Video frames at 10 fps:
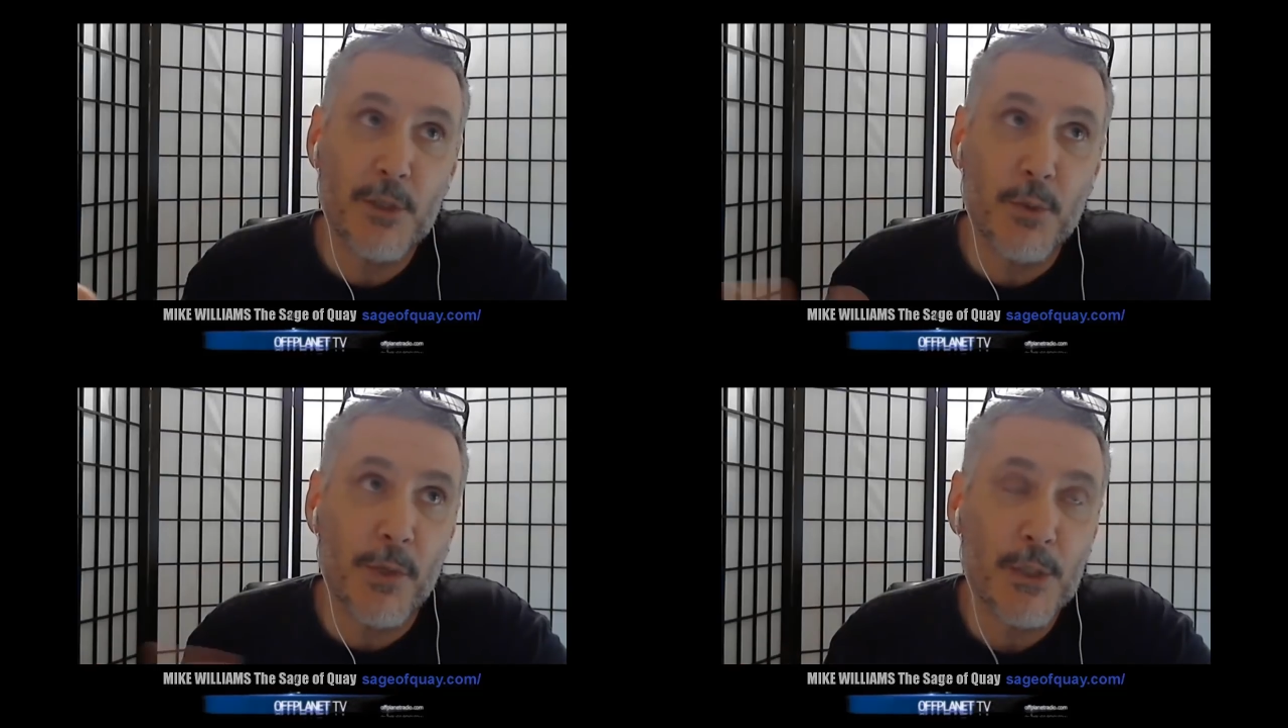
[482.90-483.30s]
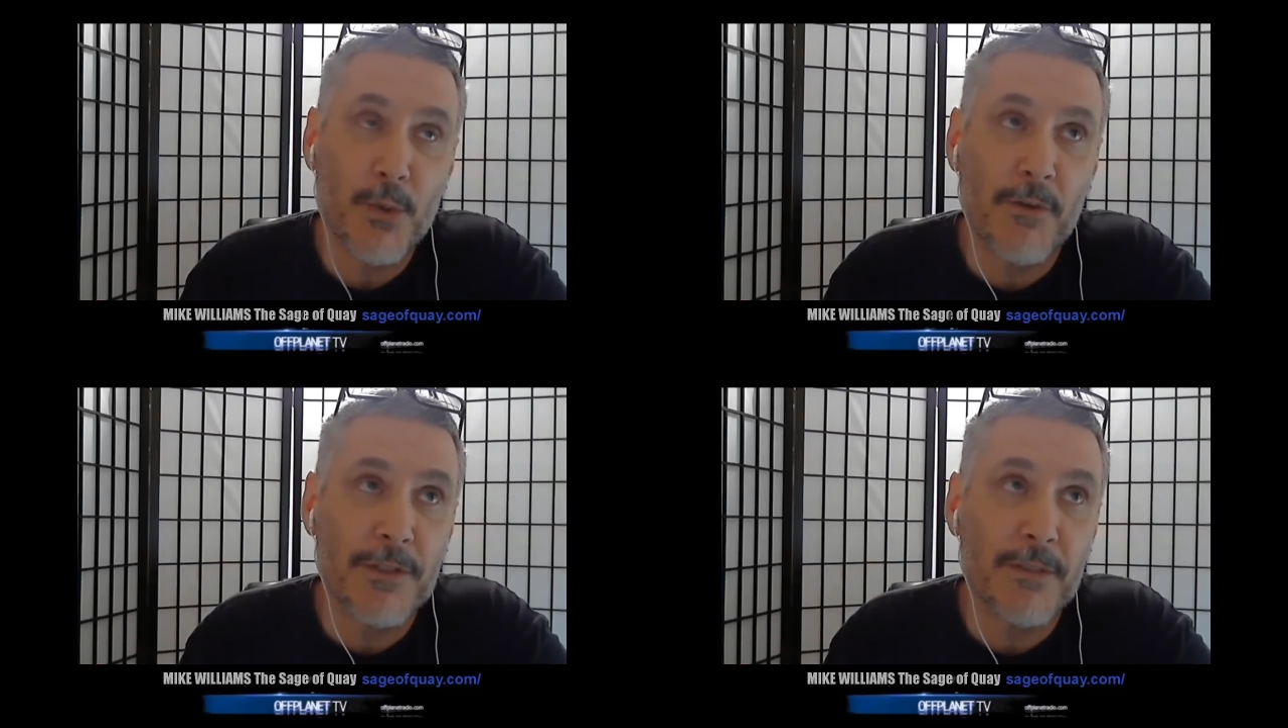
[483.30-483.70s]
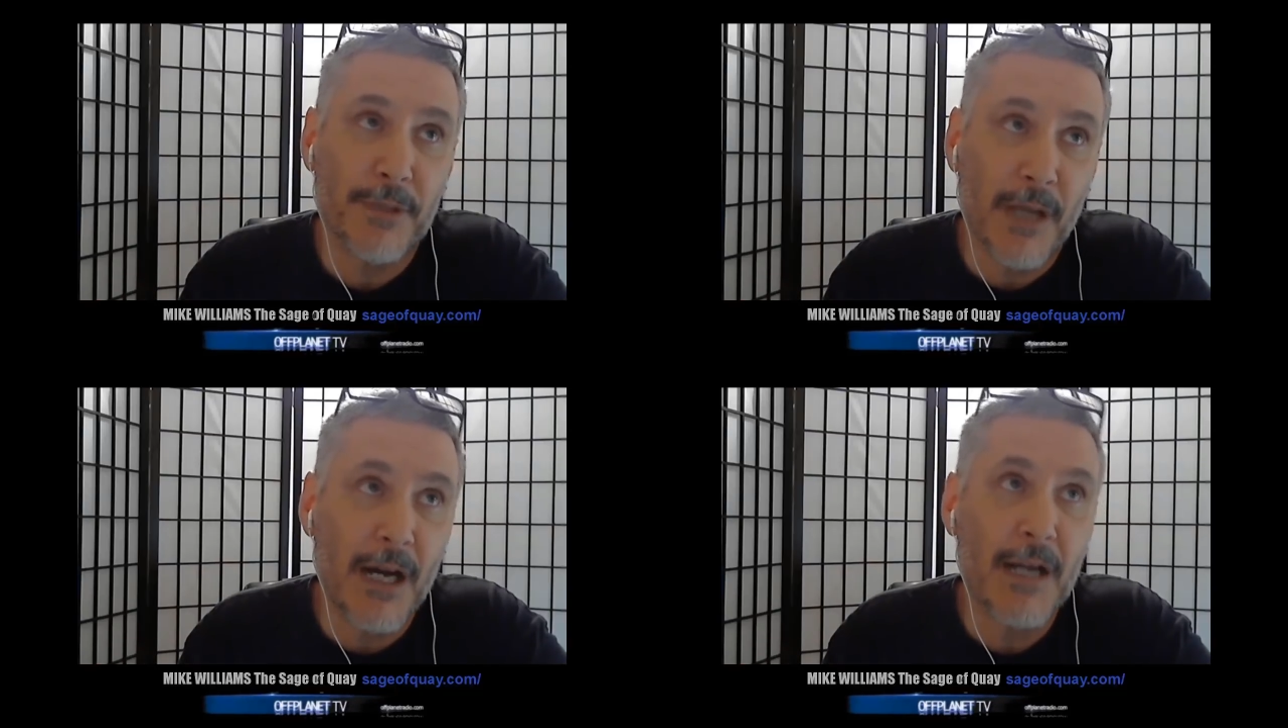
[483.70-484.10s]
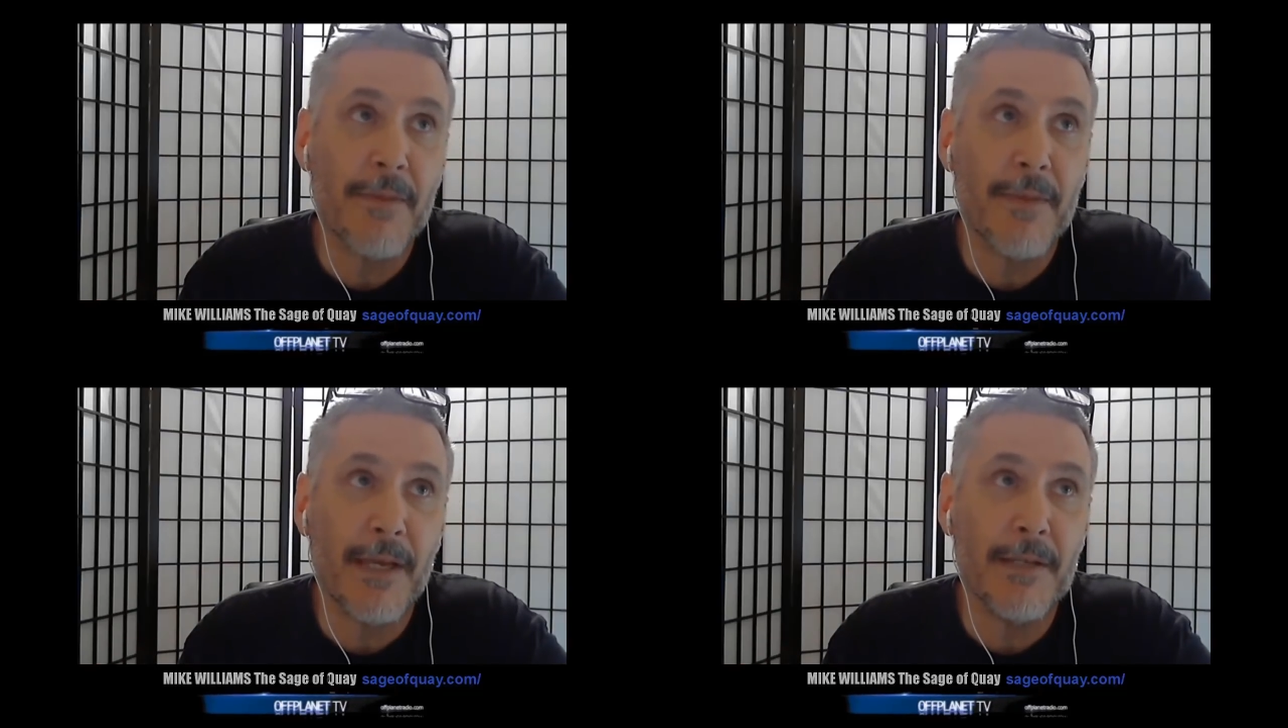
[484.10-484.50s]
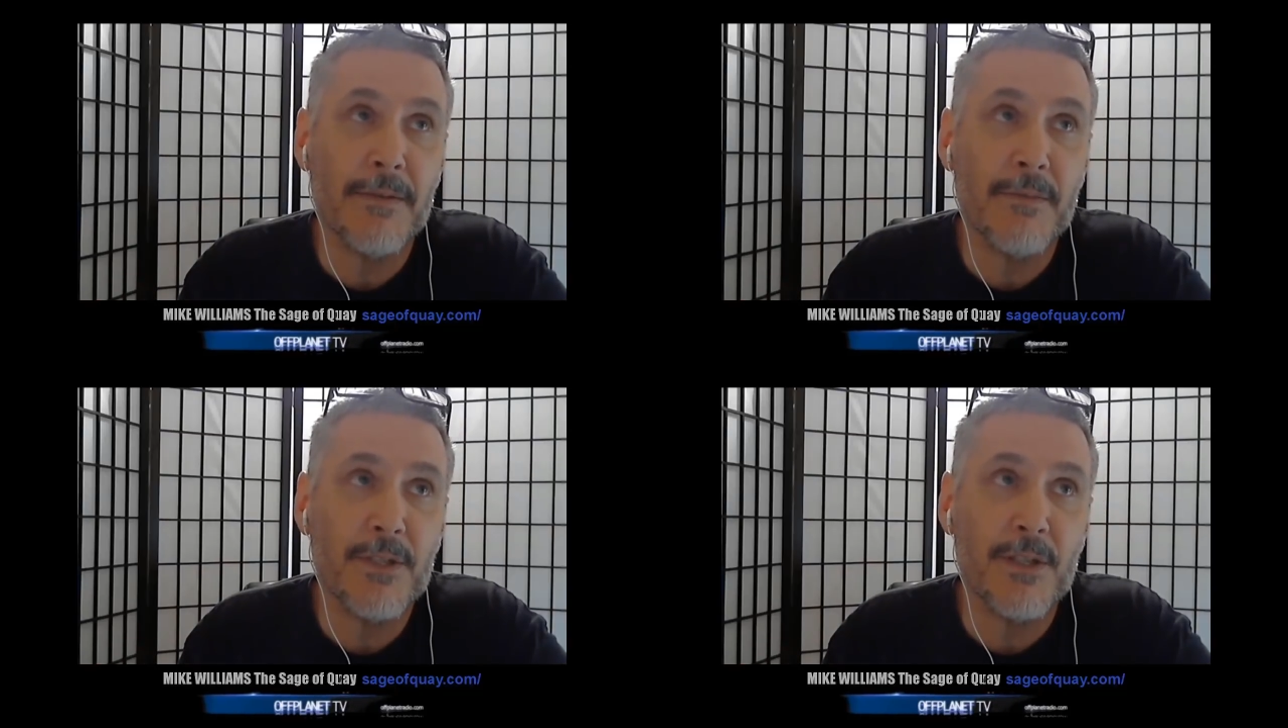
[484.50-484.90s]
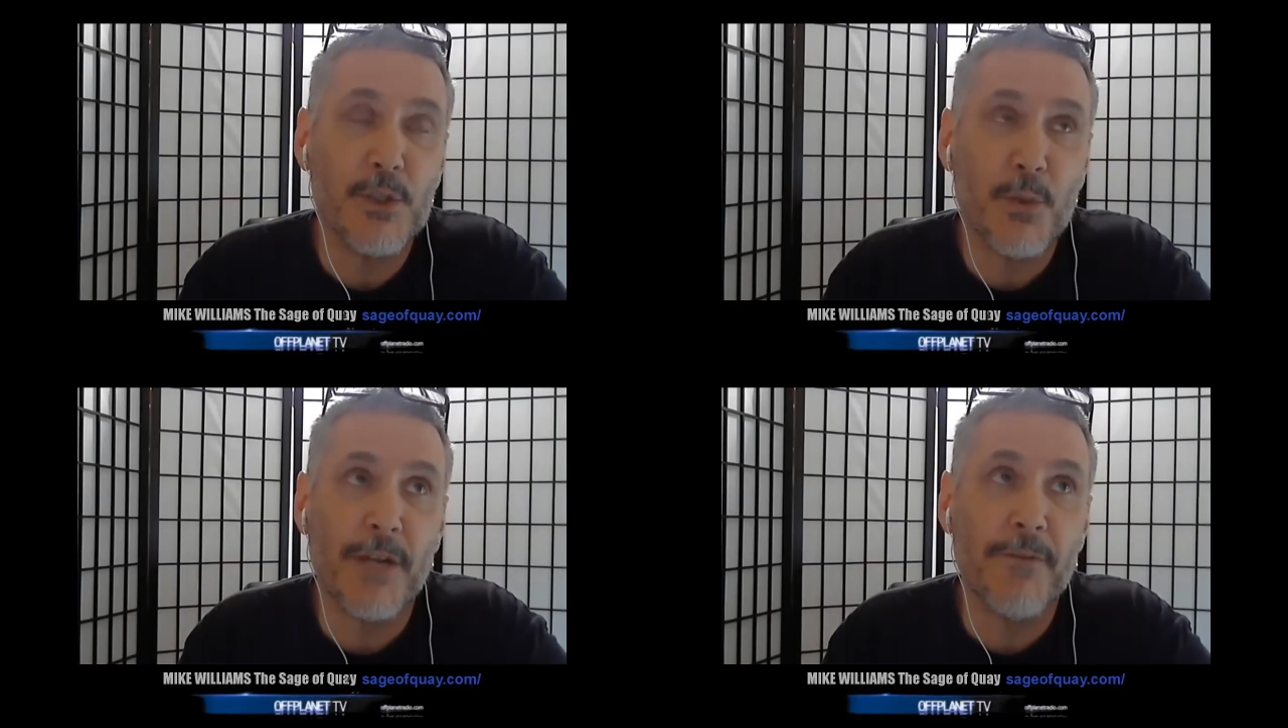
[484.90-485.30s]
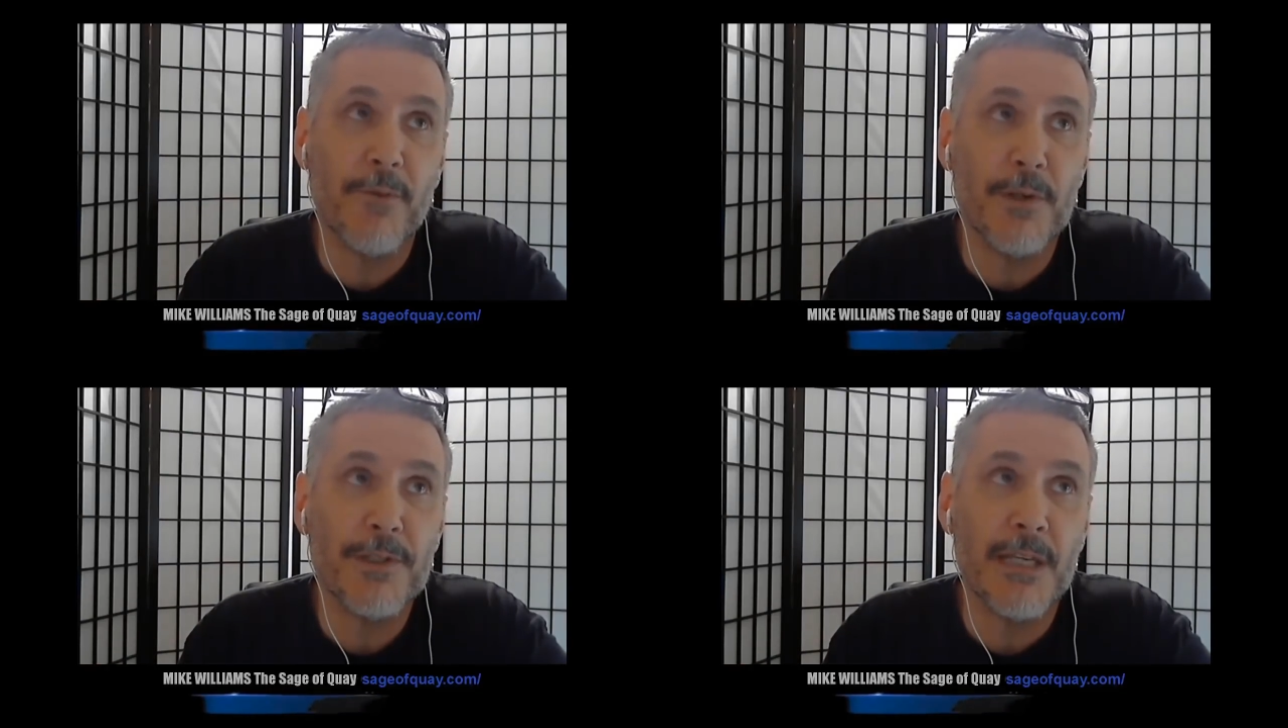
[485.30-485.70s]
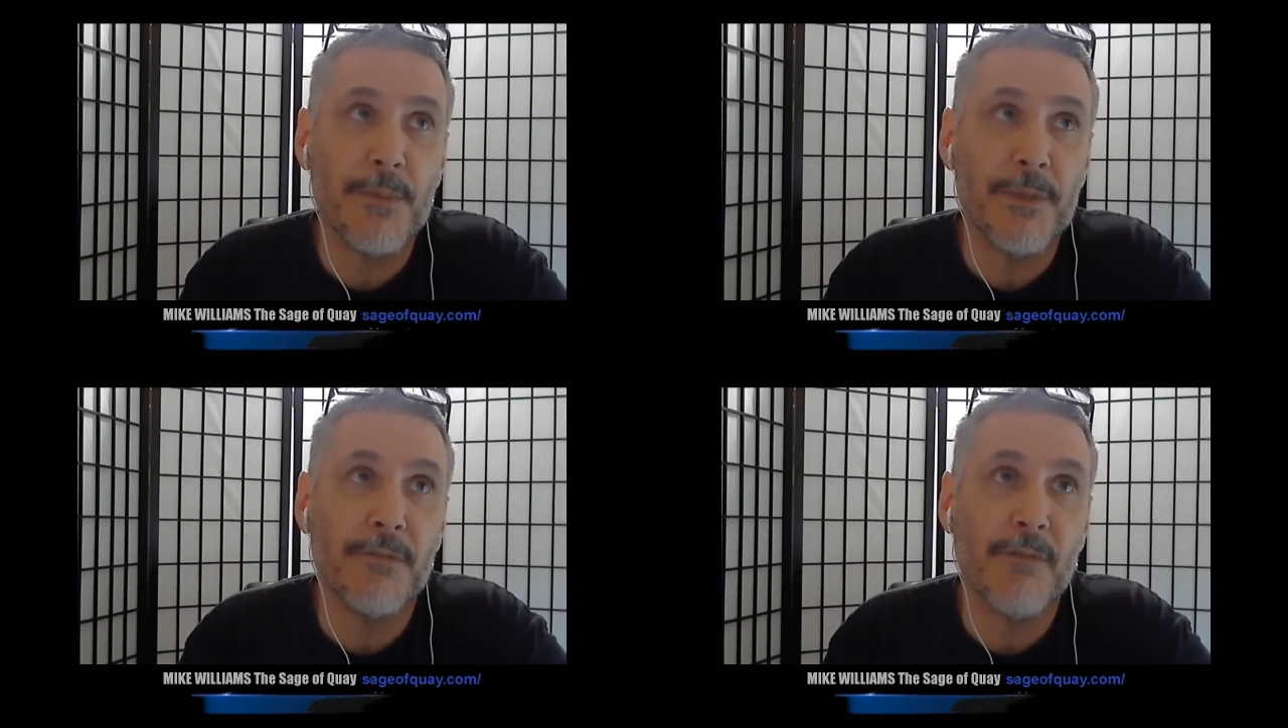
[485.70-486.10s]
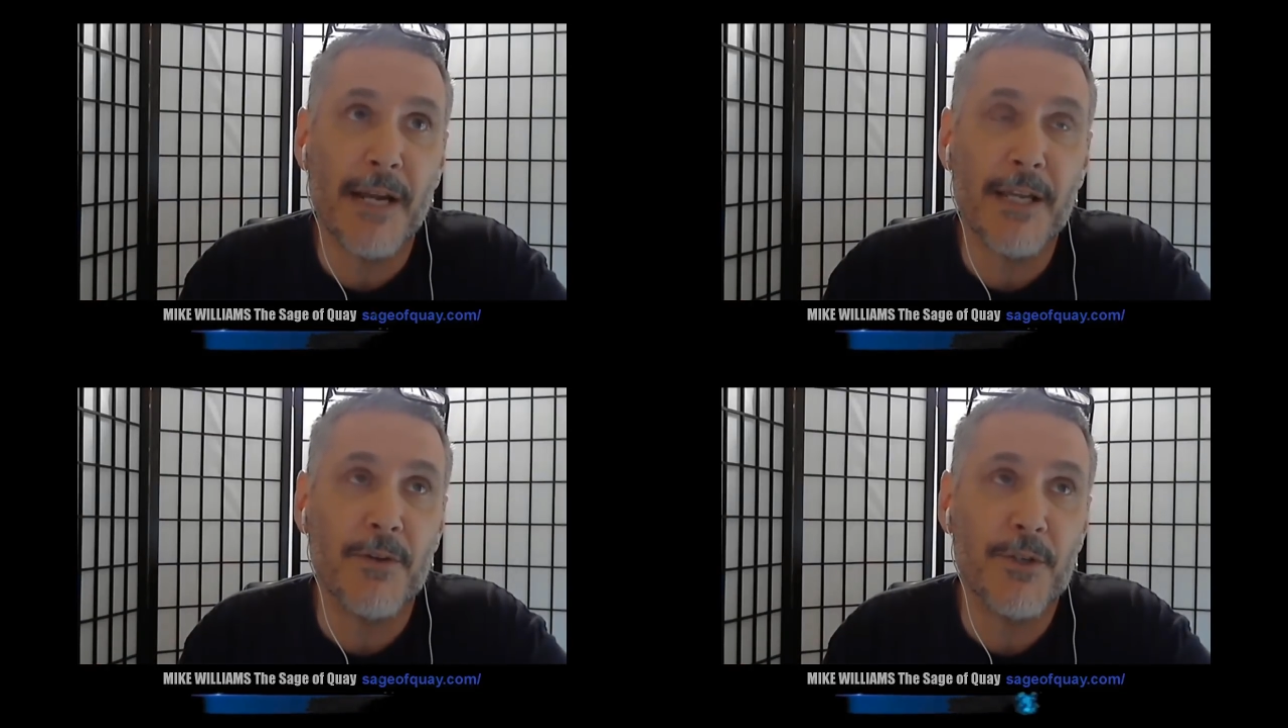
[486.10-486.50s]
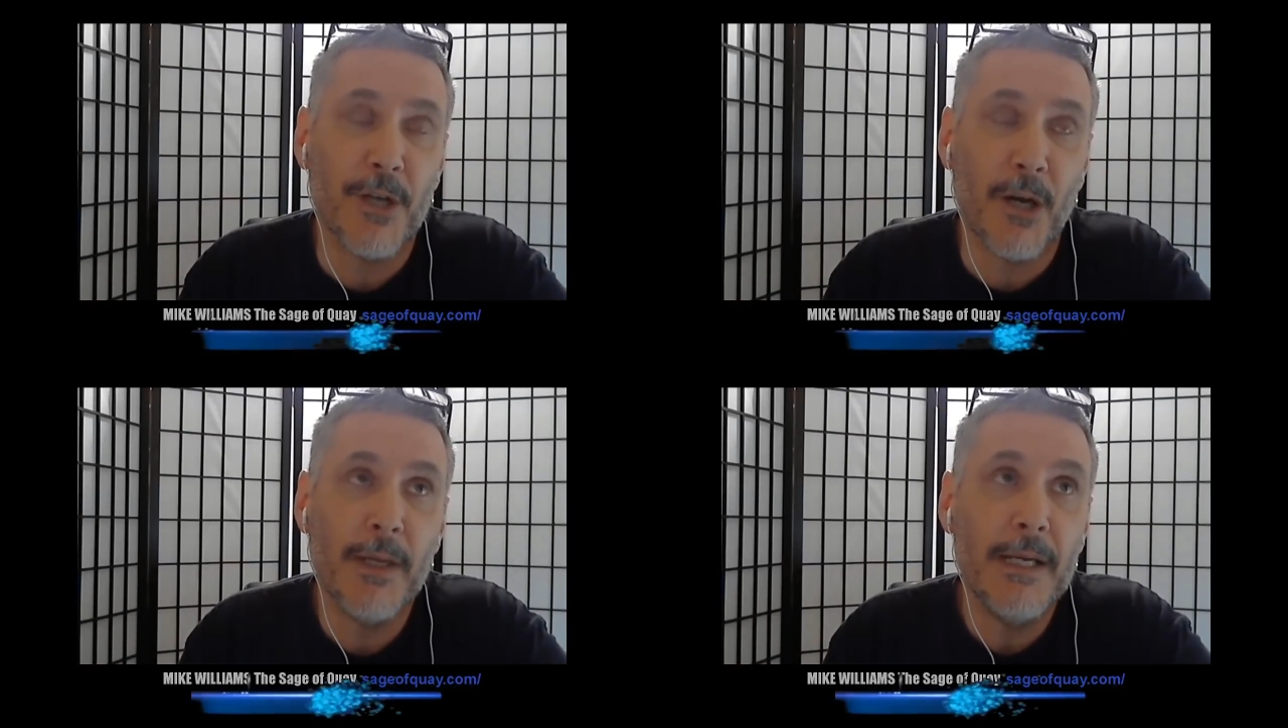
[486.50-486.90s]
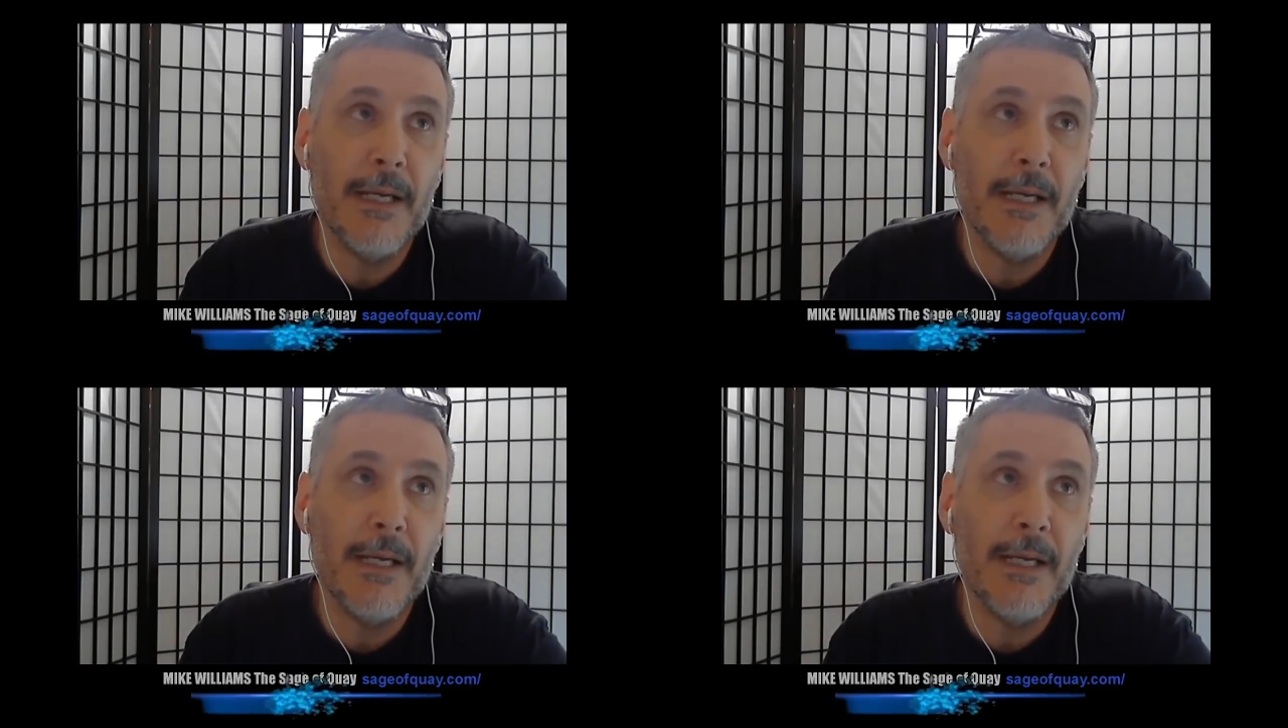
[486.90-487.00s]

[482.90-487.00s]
2012 with the blog, and then since 2014 with the radio show.